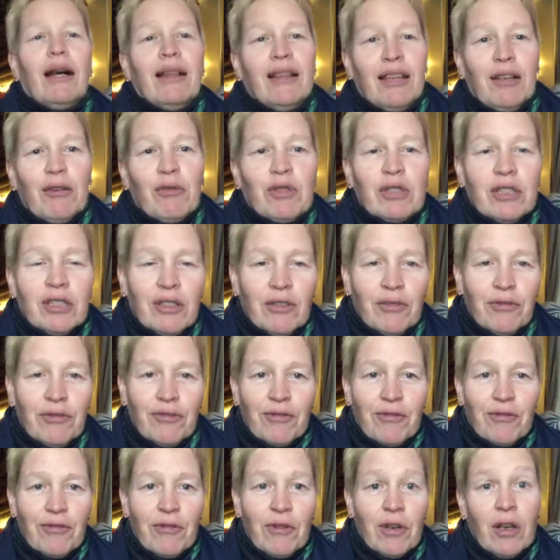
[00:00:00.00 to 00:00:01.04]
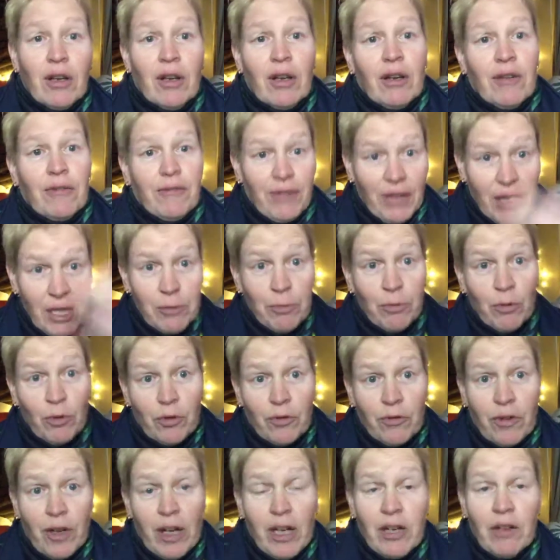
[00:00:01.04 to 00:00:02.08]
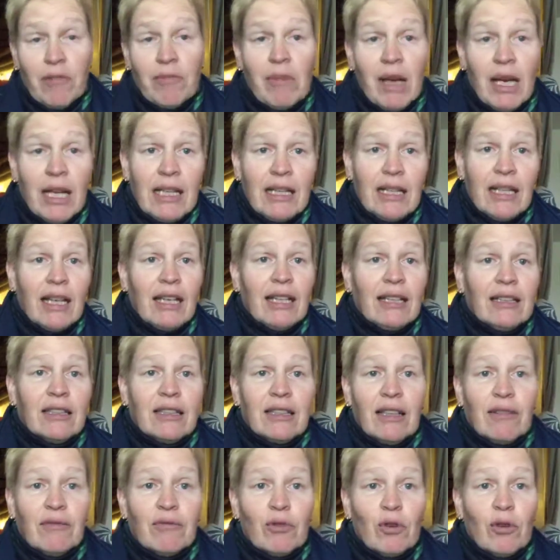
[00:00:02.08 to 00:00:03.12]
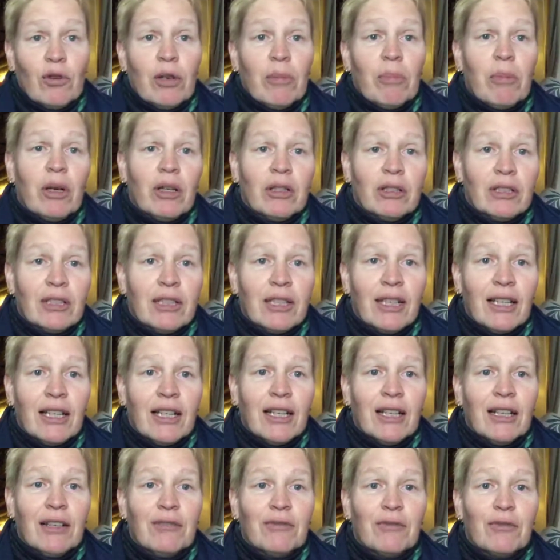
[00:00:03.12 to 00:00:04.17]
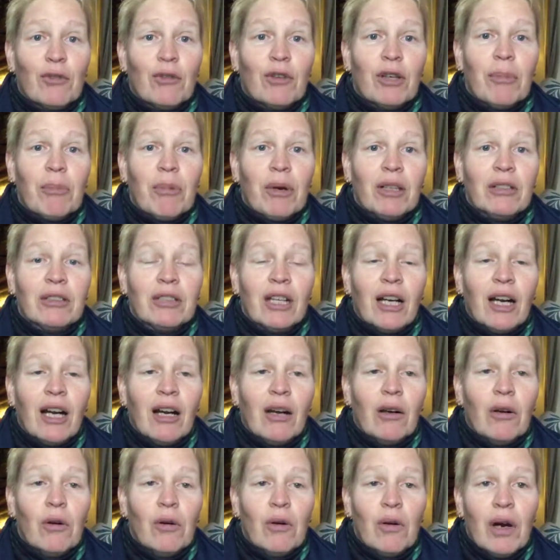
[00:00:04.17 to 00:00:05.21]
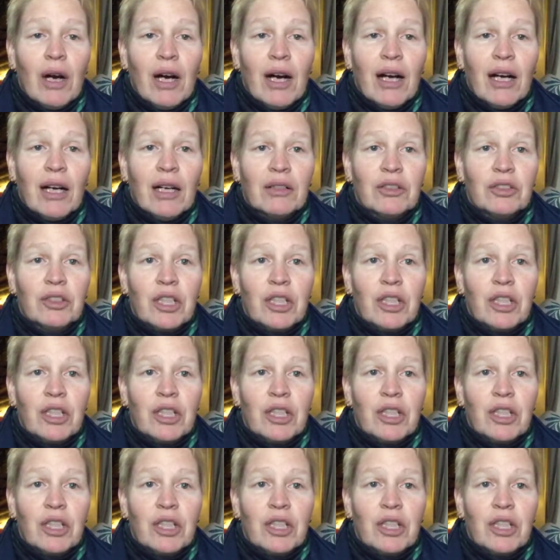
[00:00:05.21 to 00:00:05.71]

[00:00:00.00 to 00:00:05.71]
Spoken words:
There was a Facebook friend of mine that wrote about how